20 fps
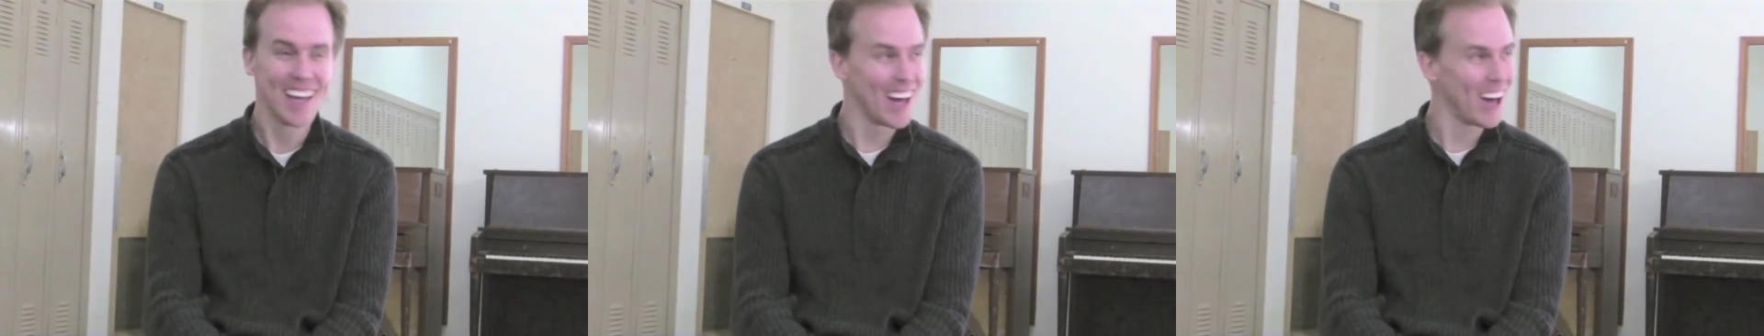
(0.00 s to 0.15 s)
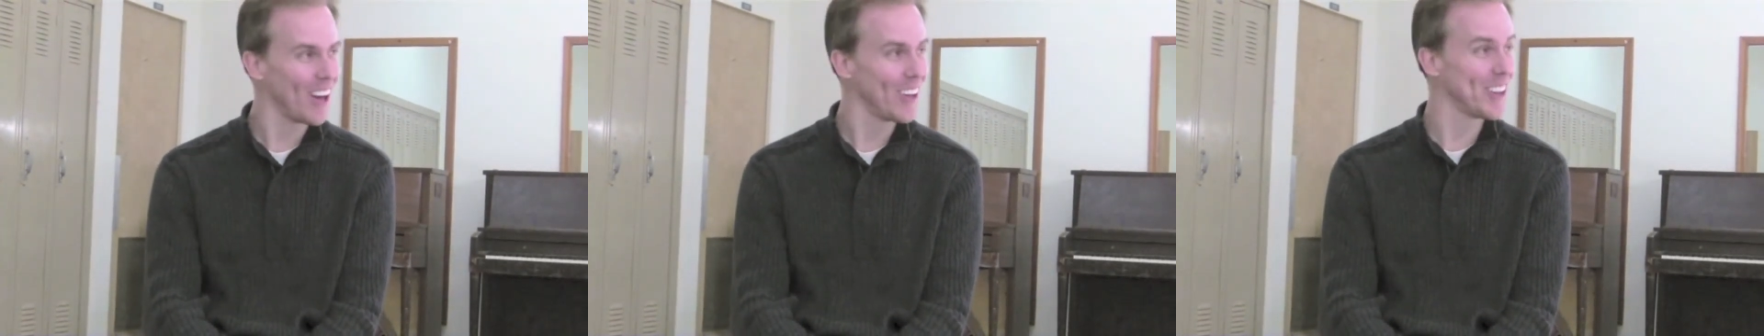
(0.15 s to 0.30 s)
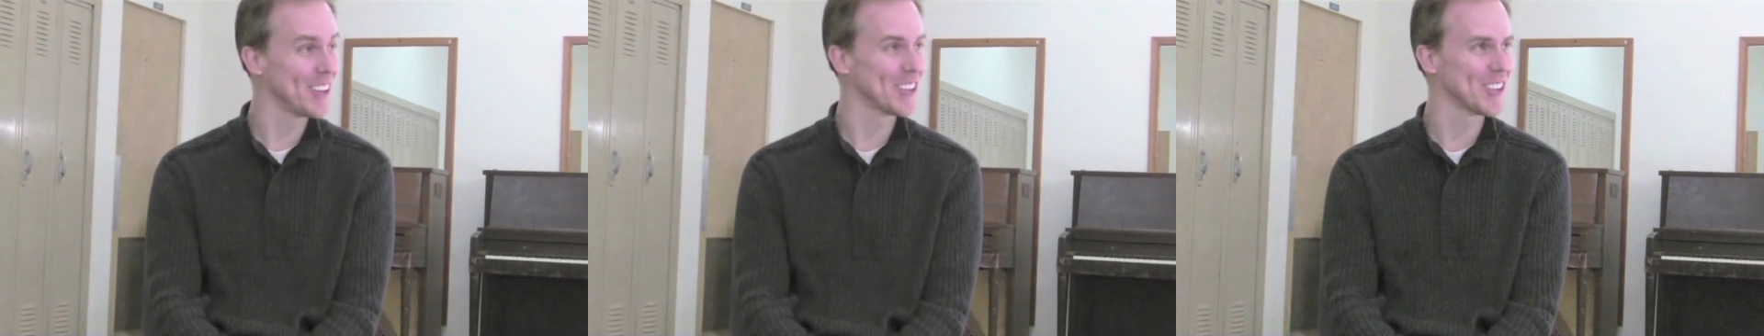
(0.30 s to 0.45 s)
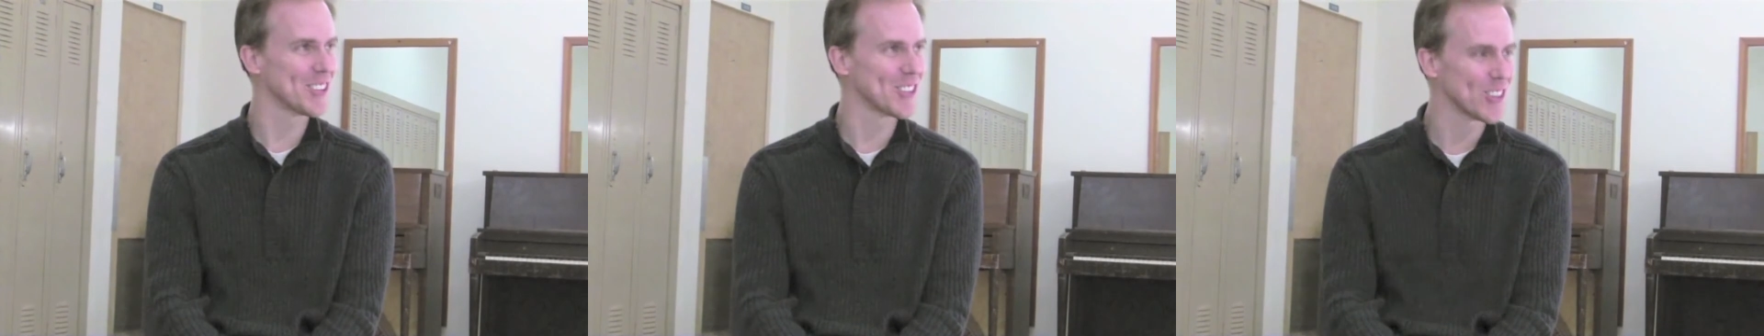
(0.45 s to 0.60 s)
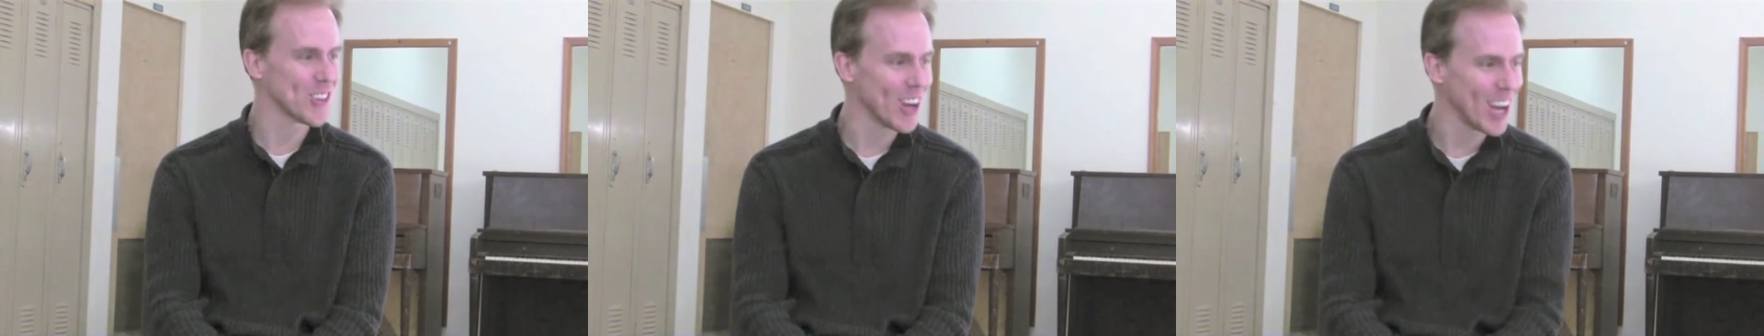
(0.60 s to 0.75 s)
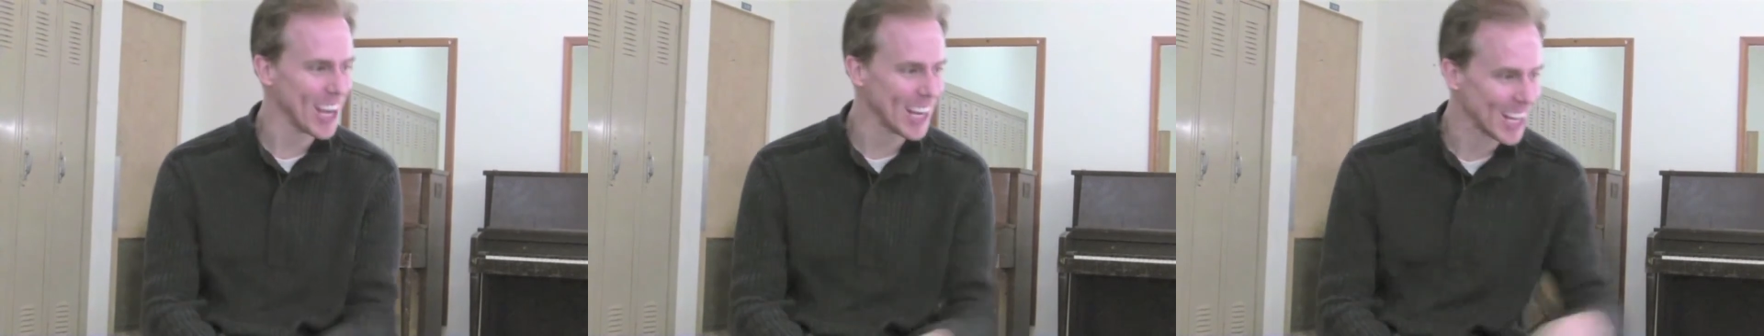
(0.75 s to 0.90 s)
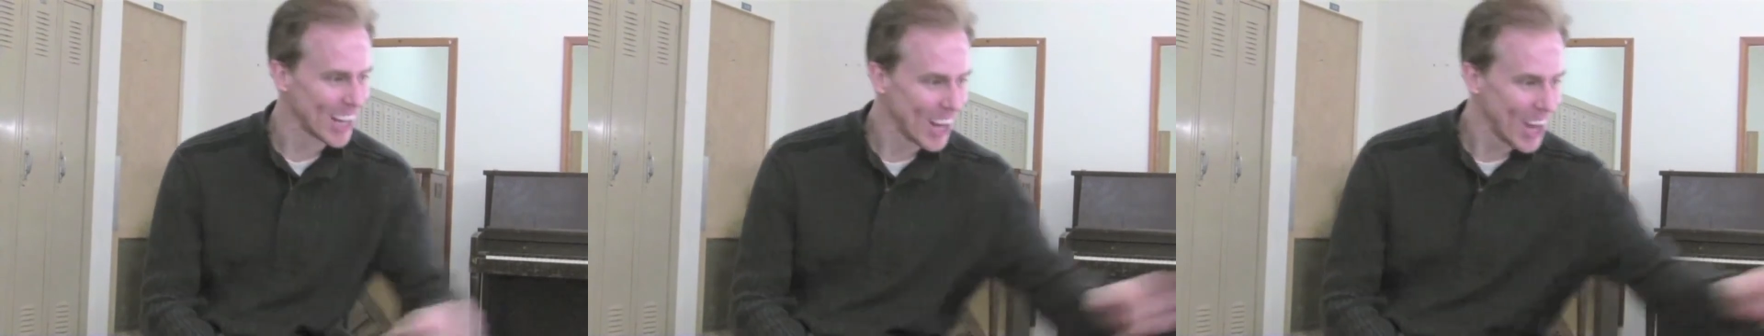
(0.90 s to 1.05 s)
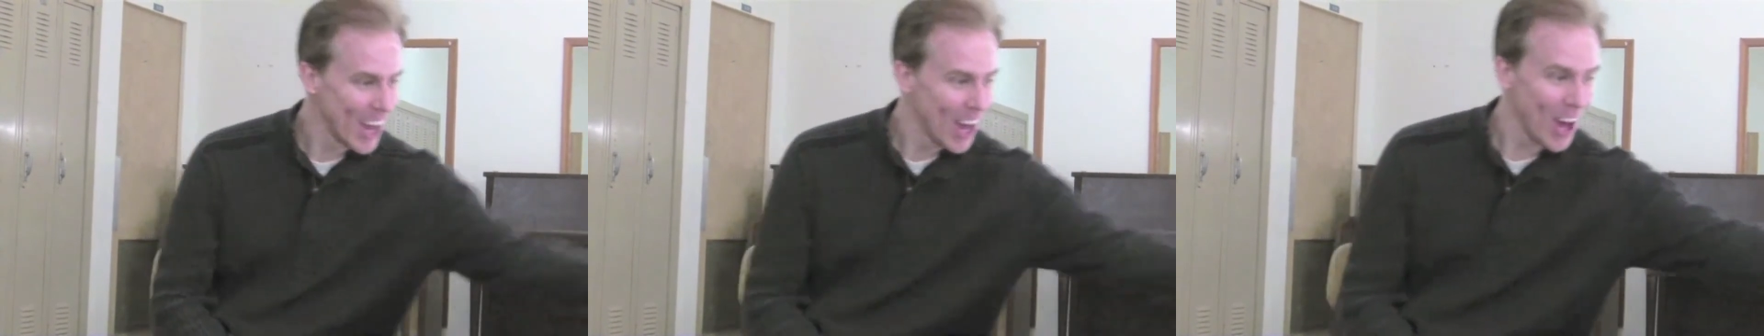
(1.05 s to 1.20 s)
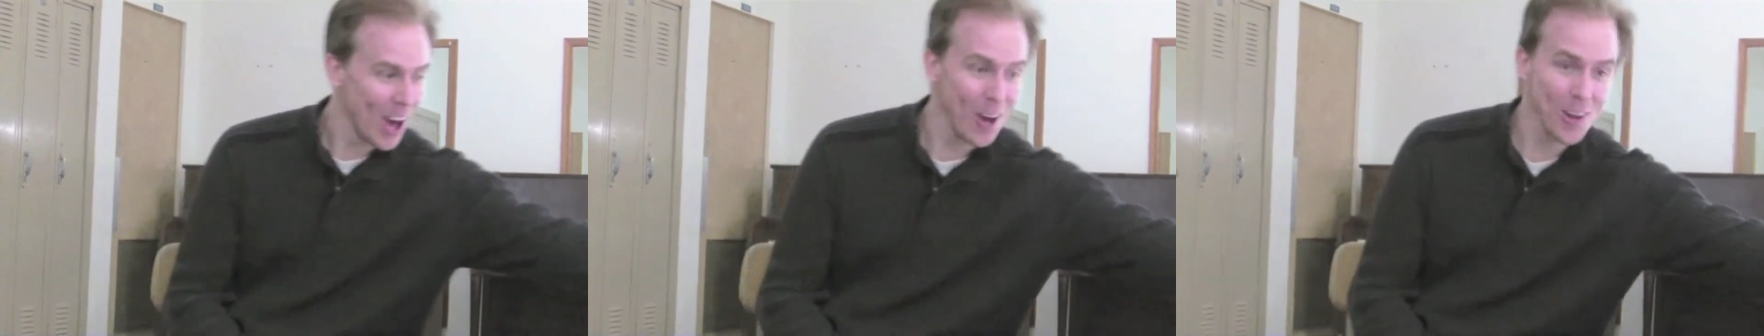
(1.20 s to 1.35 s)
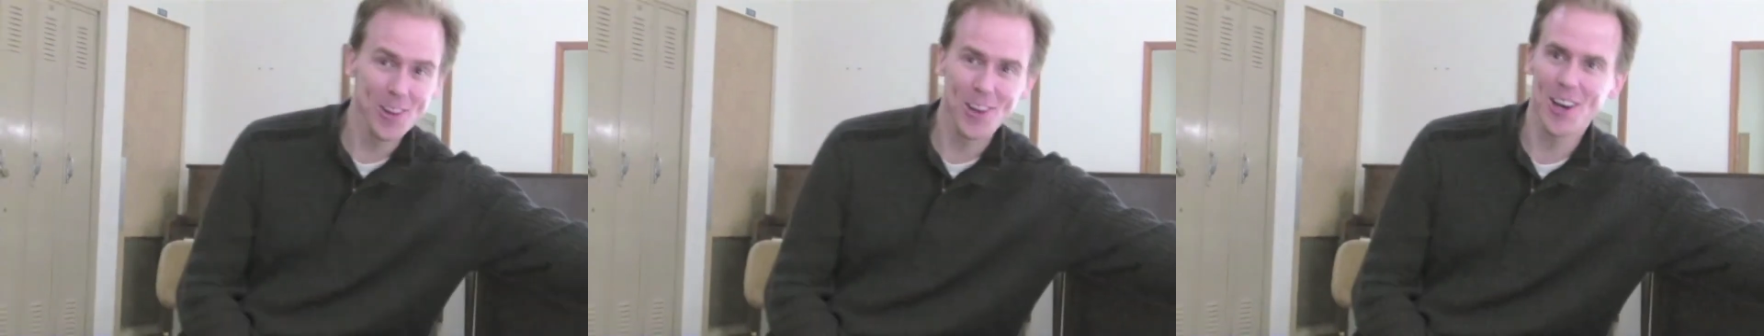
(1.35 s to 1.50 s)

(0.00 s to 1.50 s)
Oh, this is great. Oh,